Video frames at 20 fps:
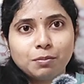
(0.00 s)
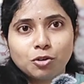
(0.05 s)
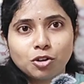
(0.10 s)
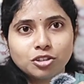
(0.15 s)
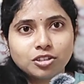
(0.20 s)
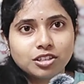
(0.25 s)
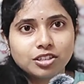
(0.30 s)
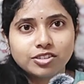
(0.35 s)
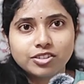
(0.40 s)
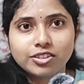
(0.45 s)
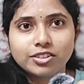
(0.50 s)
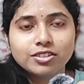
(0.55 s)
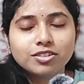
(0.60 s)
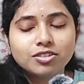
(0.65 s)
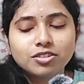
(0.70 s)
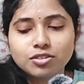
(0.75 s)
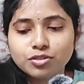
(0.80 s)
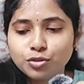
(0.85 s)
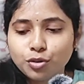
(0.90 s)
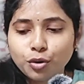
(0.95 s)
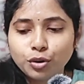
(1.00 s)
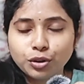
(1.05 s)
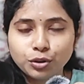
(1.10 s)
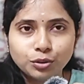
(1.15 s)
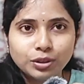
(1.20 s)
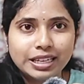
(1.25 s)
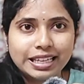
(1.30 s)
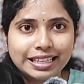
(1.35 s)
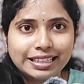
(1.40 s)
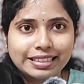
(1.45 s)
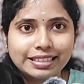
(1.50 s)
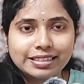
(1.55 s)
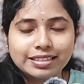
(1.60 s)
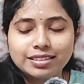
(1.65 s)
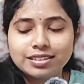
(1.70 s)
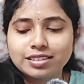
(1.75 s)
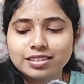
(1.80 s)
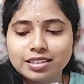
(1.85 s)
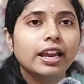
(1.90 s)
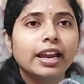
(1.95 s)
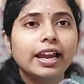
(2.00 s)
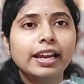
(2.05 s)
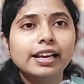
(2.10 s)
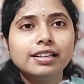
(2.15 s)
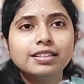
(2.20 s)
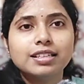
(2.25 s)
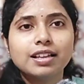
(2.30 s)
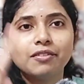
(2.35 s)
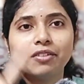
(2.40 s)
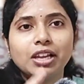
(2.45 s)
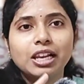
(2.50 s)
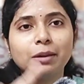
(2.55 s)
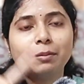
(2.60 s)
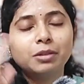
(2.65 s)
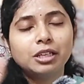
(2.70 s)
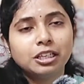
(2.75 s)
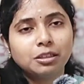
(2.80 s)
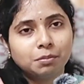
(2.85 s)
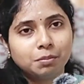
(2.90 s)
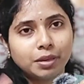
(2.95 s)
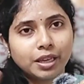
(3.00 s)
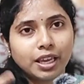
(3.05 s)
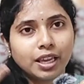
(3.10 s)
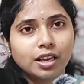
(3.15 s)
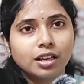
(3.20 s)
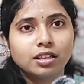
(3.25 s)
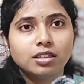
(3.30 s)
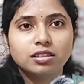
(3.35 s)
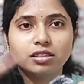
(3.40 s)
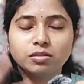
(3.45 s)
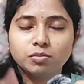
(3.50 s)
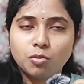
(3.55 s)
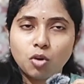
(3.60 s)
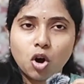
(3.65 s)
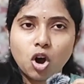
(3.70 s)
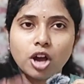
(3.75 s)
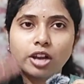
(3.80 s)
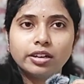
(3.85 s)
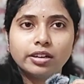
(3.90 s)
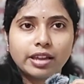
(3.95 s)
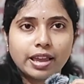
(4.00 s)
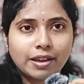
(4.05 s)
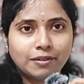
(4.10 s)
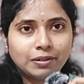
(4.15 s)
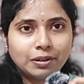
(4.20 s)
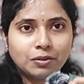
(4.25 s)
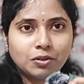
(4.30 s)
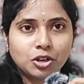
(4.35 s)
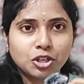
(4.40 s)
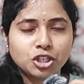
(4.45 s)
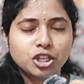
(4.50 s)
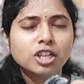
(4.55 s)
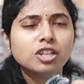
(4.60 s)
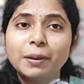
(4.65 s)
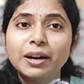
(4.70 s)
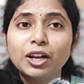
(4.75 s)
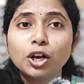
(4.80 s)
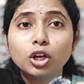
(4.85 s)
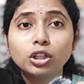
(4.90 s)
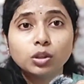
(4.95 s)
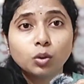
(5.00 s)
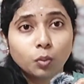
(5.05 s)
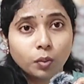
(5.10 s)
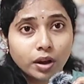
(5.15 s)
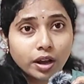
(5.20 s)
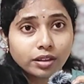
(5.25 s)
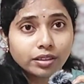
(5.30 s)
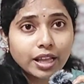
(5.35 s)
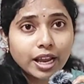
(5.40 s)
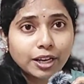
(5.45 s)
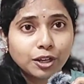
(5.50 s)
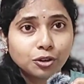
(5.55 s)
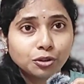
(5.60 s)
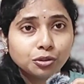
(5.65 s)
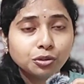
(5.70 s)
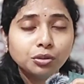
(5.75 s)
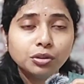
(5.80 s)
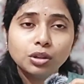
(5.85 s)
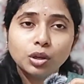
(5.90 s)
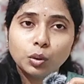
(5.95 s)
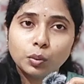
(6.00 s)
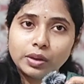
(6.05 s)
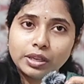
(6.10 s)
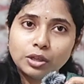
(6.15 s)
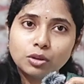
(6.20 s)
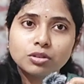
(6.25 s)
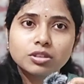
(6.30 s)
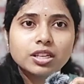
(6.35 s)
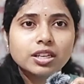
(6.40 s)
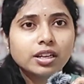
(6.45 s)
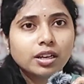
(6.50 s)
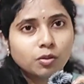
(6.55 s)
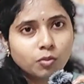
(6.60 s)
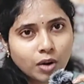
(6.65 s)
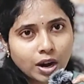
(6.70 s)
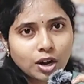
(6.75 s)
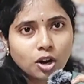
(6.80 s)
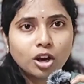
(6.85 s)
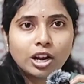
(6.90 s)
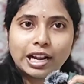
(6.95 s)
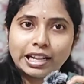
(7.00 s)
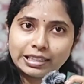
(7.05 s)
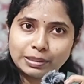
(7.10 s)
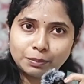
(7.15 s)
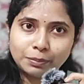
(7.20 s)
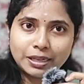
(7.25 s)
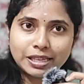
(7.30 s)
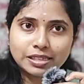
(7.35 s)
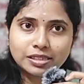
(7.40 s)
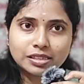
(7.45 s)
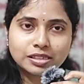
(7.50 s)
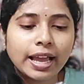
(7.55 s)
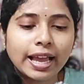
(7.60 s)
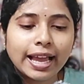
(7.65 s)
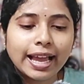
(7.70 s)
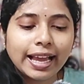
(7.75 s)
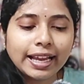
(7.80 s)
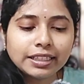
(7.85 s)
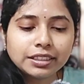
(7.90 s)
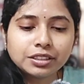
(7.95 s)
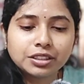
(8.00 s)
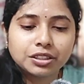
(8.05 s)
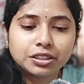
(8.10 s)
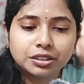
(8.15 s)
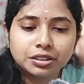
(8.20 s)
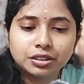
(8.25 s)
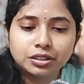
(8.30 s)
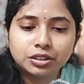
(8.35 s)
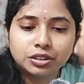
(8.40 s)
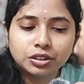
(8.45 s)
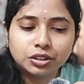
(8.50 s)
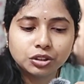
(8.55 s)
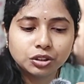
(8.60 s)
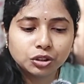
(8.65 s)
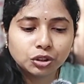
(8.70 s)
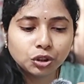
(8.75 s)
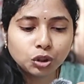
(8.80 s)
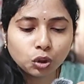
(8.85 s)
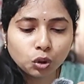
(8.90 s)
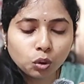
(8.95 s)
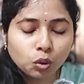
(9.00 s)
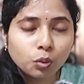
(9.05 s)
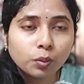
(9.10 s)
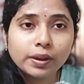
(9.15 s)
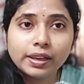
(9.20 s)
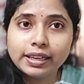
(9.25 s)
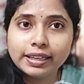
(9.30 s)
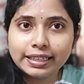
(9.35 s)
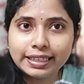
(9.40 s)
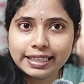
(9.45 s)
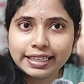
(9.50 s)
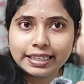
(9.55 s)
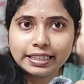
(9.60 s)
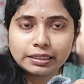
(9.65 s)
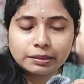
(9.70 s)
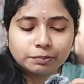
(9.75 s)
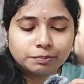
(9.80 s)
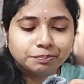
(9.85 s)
procedures so you need this it is available in big, small, every version. Depending on the work that you do, you will use it in one or other place. And you will need